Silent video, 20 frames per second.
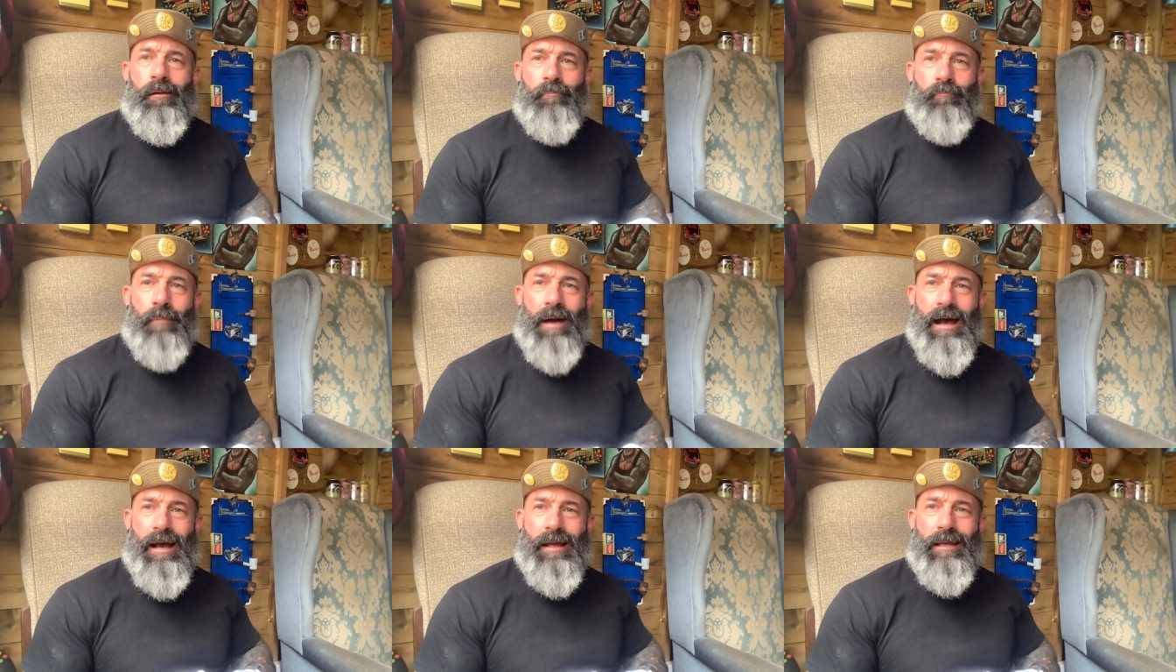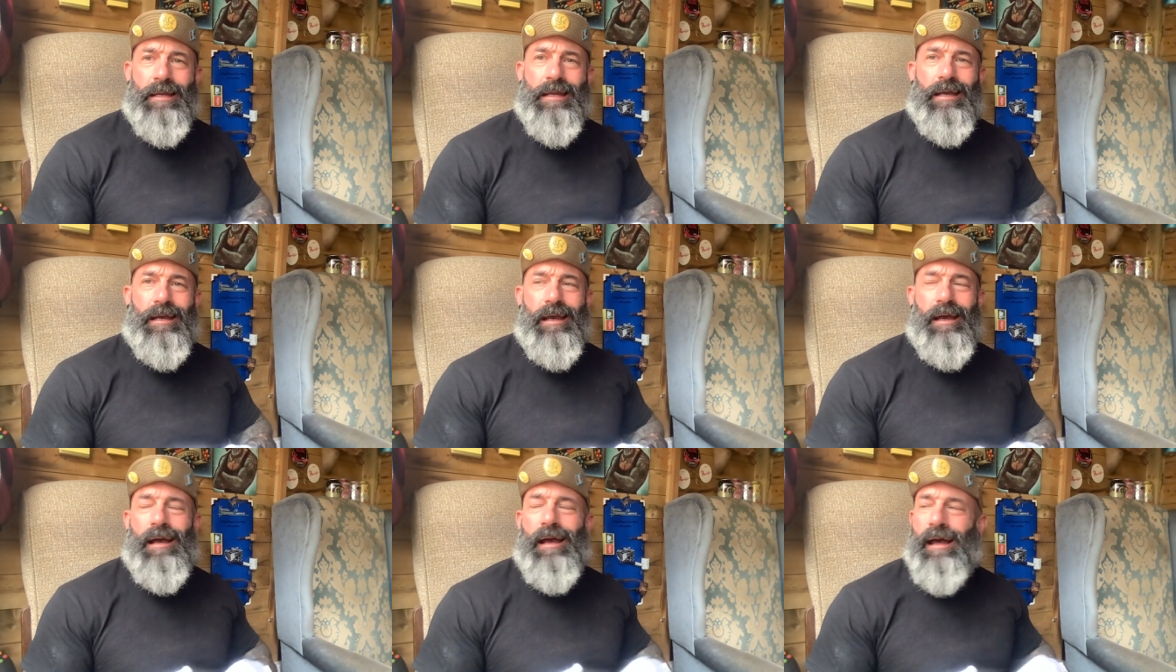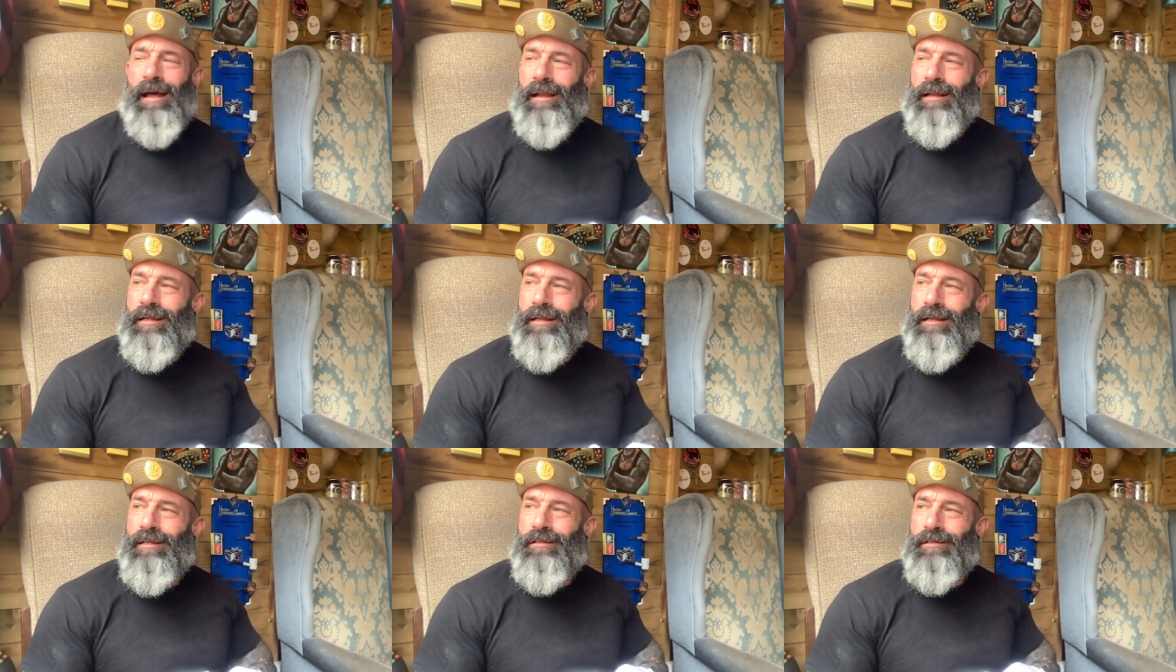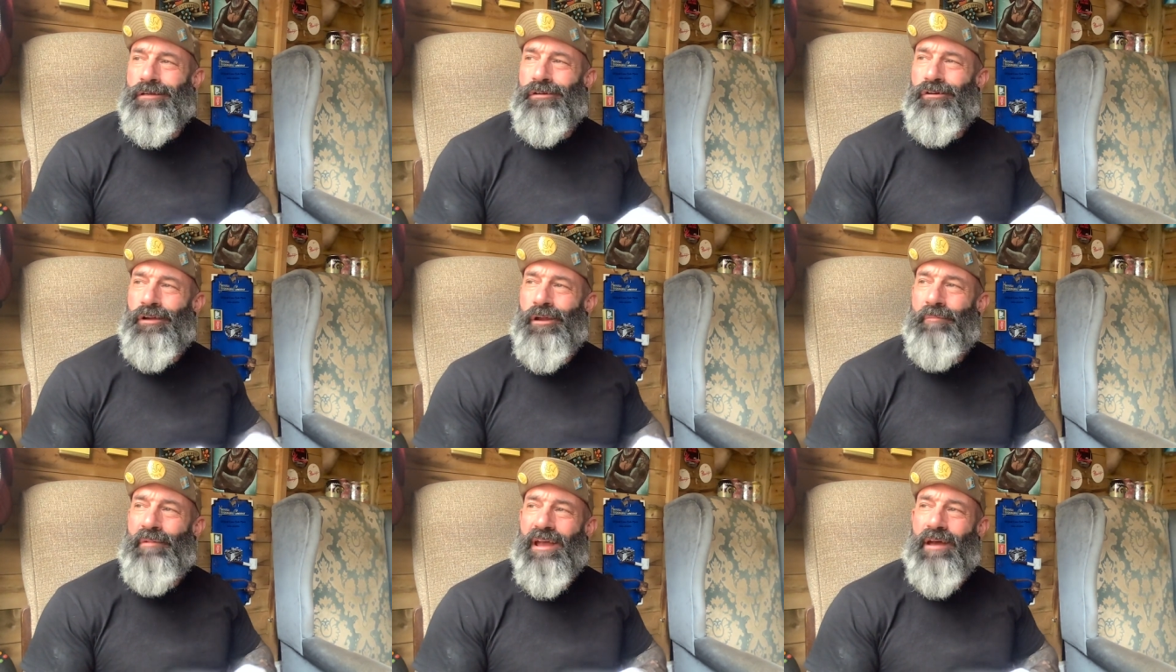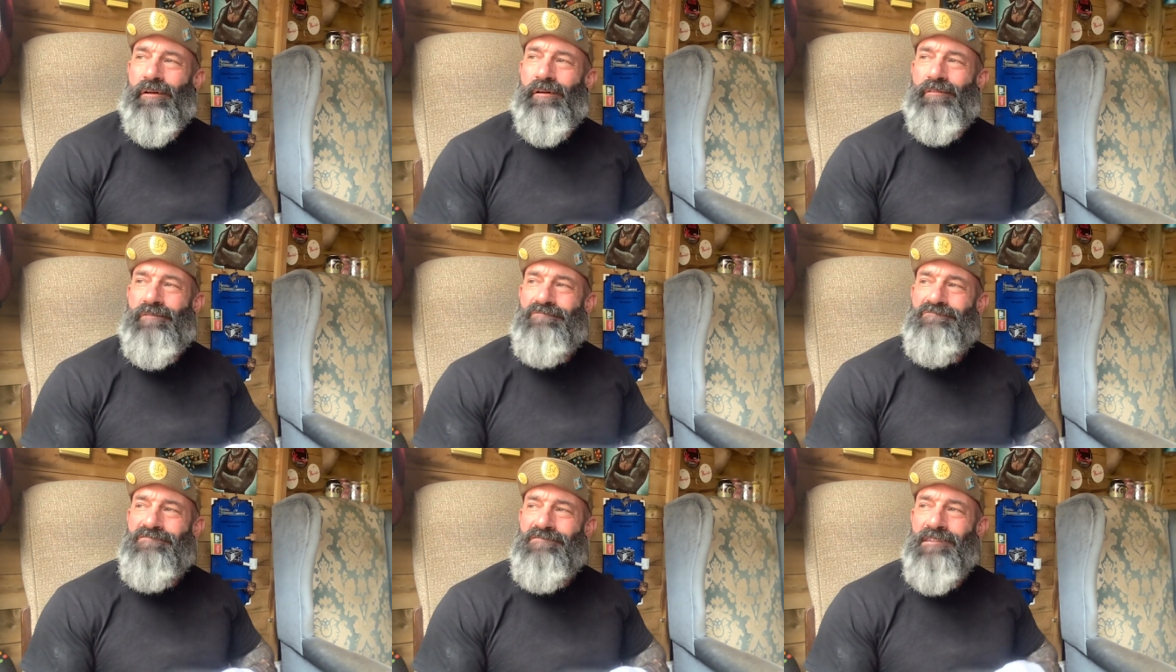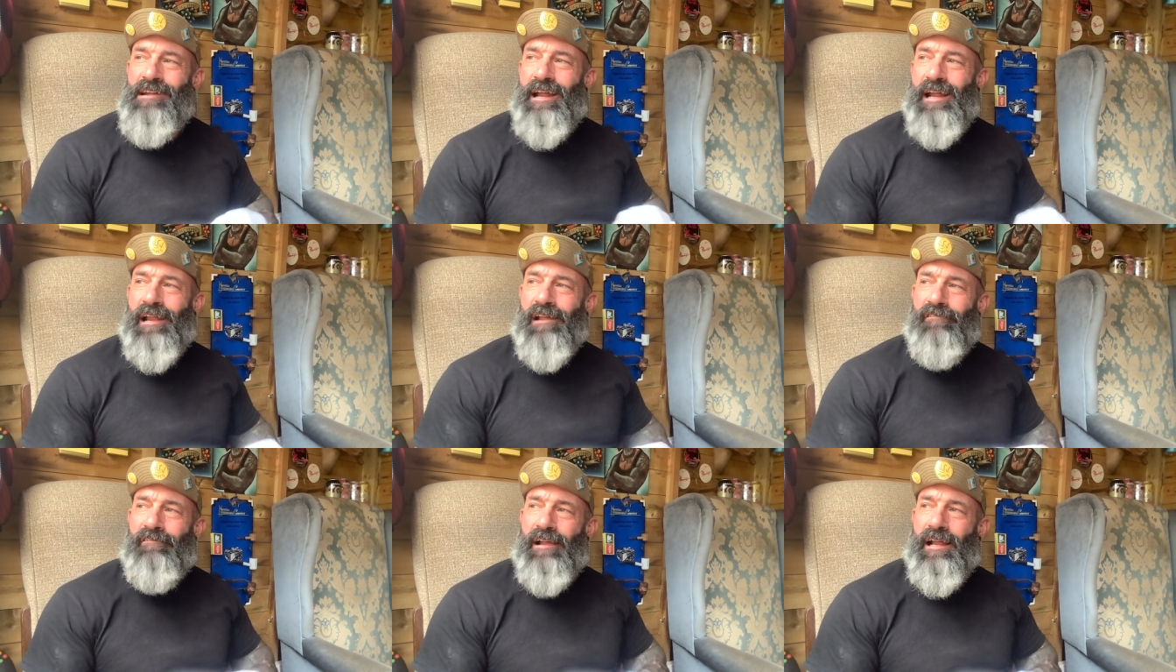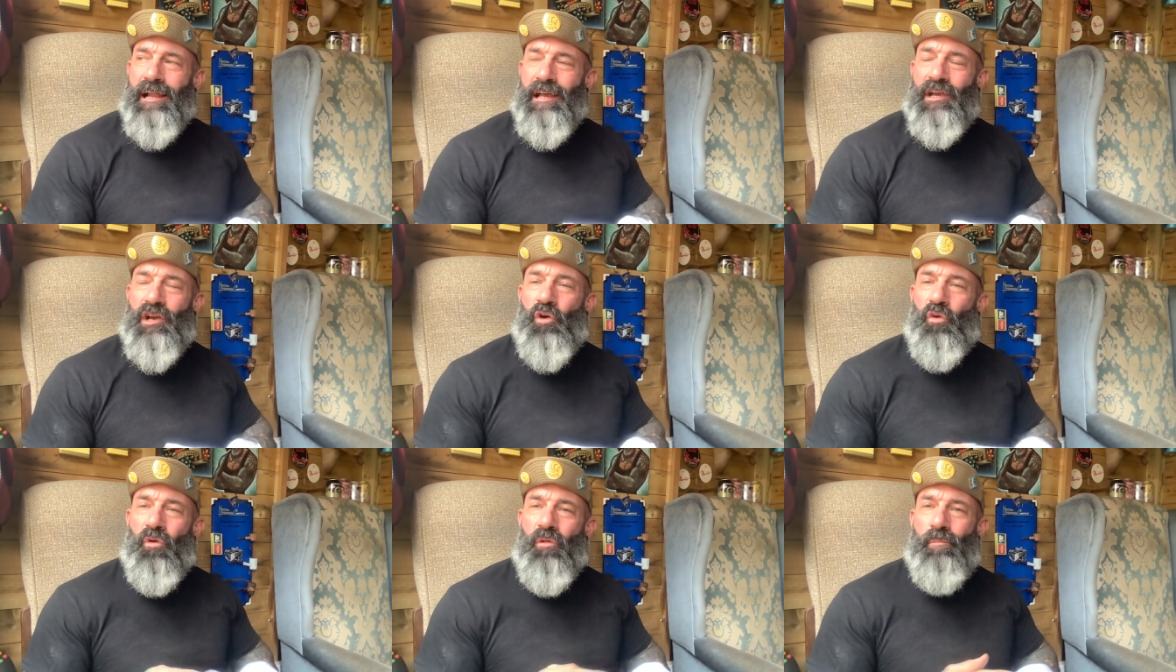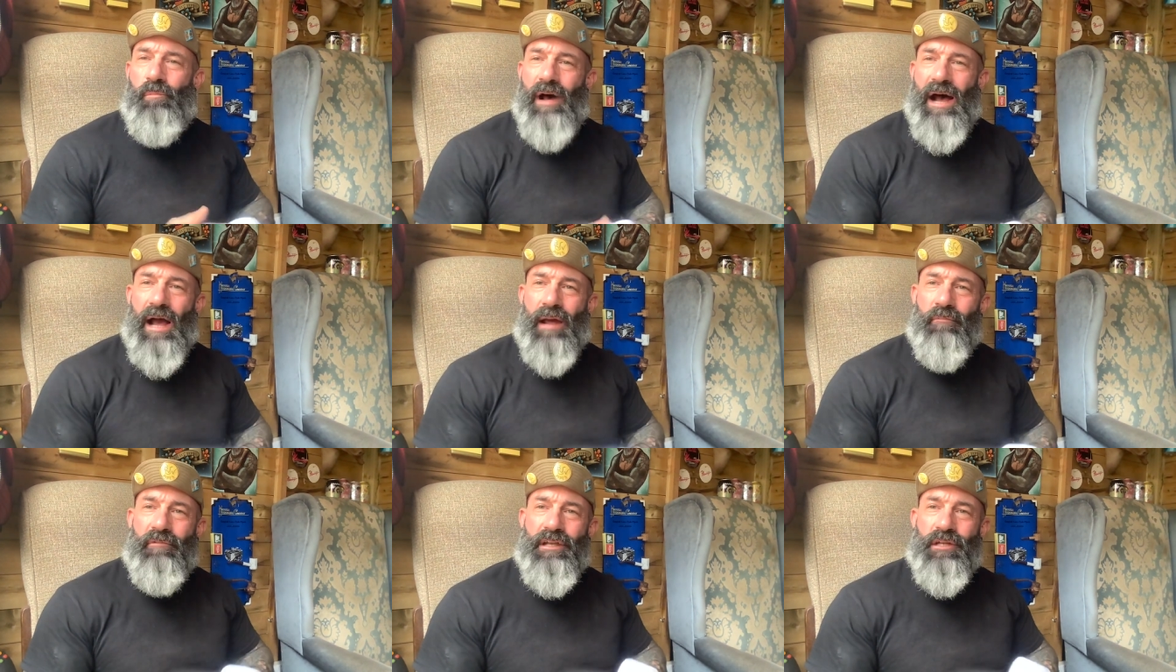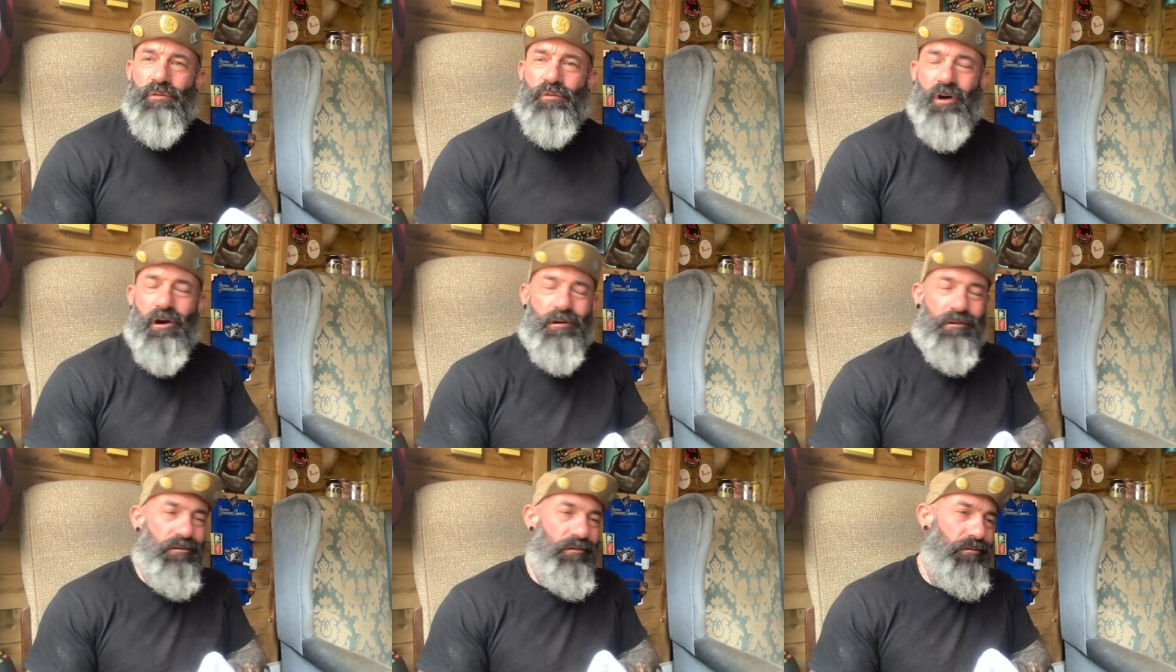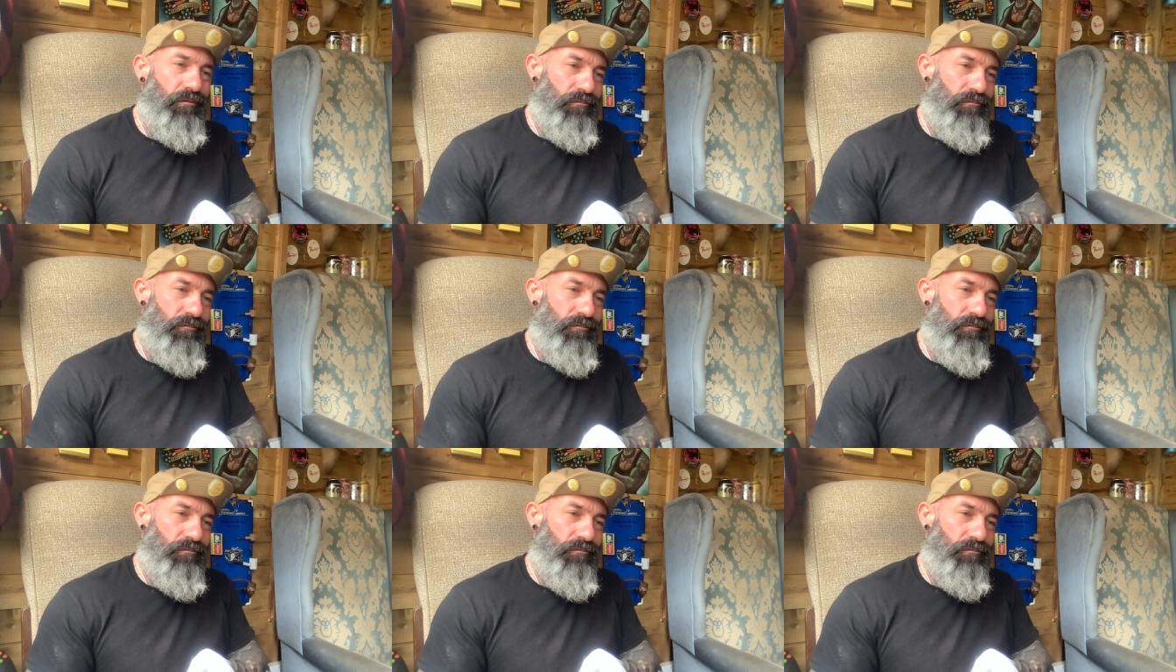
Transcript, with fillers: Mike. And it's going to be a really, really cool pipe, this one.